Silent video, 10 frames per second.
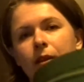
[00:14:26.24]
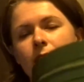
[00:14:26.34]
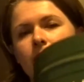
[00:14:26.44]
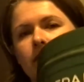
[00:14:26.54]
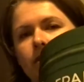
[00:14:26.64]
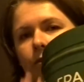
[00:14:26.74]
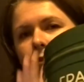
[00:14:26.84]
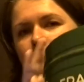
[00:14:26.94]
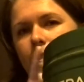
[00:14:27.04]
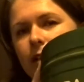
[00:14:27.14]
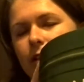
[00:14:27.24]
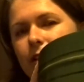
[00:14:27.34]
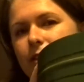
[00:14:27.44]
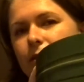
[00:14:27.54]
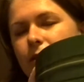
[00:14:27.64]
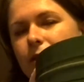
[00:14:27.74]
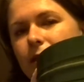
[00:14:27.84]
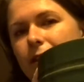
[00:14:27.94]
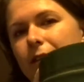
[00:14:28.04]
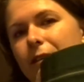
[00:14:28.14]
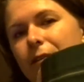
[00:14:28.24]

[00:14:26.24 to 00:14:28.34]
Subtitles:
it's a really nice container.